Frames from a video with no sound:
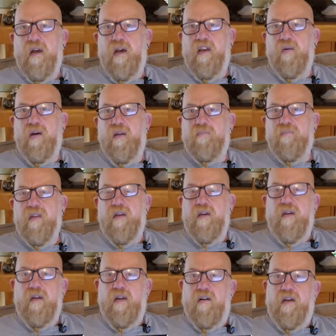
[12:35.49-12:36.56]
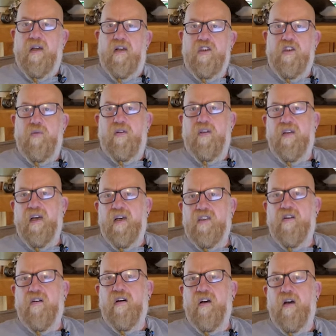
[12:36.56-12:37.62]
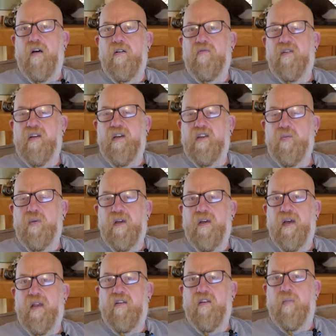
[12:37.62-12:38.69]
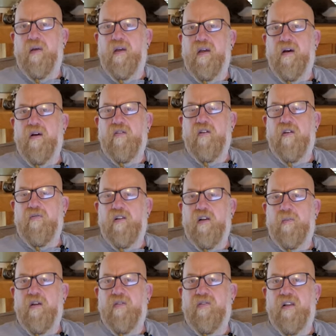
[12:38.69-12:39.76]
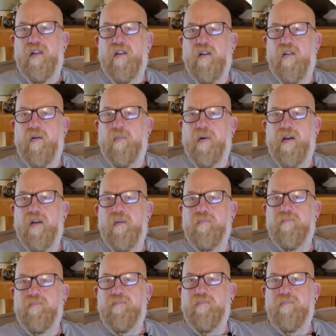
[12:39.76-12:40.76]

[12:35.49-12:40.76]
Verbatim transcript: Anyway, I'll catch you on the next hike. Hopefully next weekend I'll be out because hopefully I'll be feeling a lot better.